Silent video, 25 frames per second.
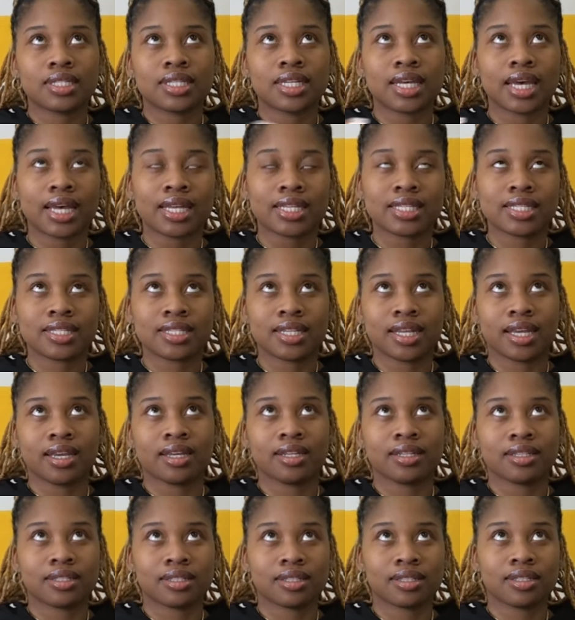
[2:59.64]

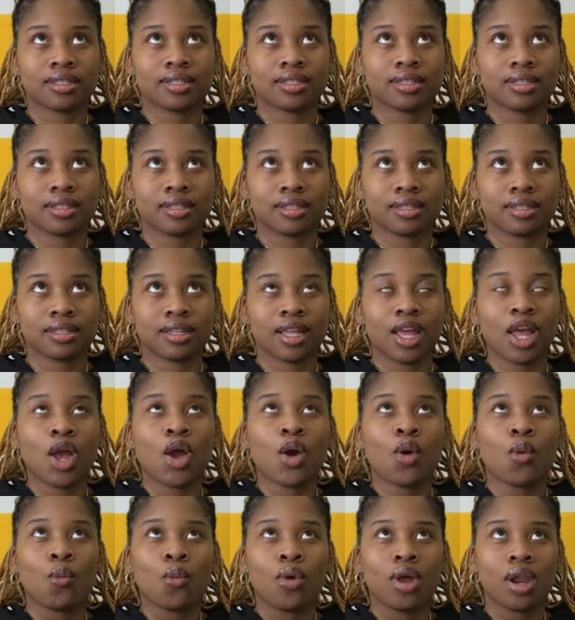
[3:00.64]
testate.
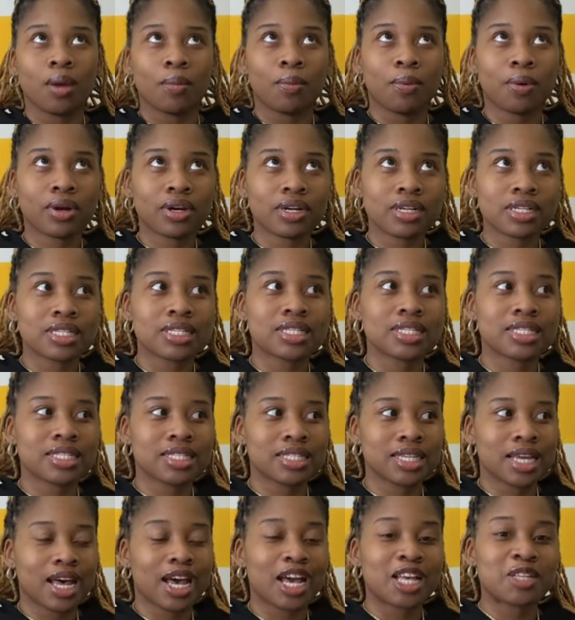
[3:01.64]
When a
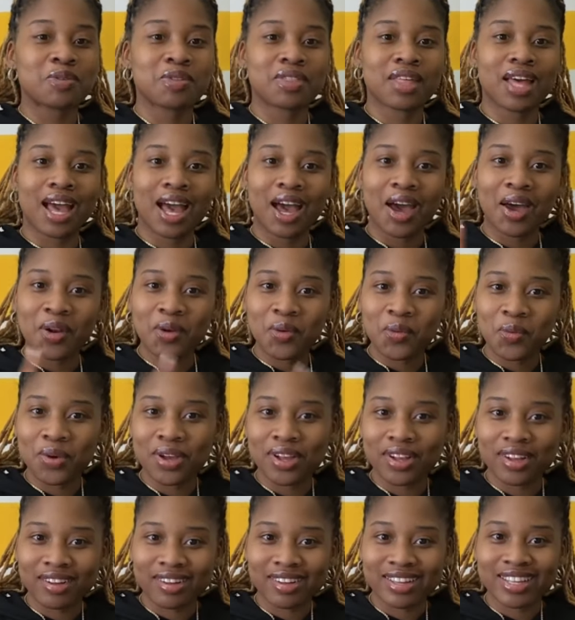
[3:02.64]
person dies without a
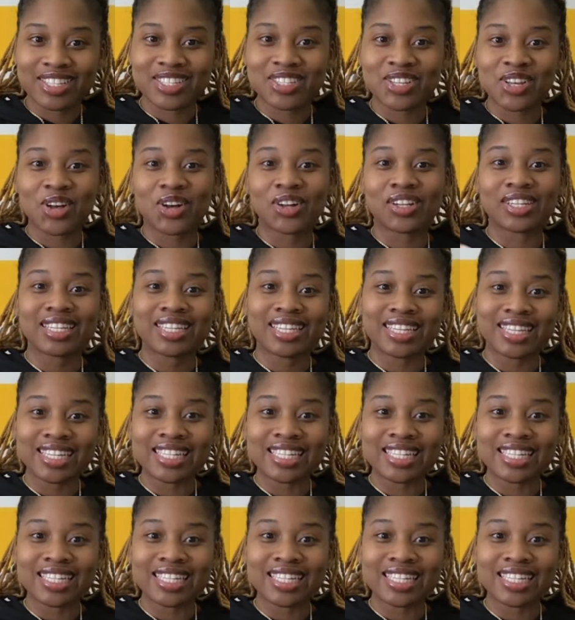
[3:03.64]
will, it's called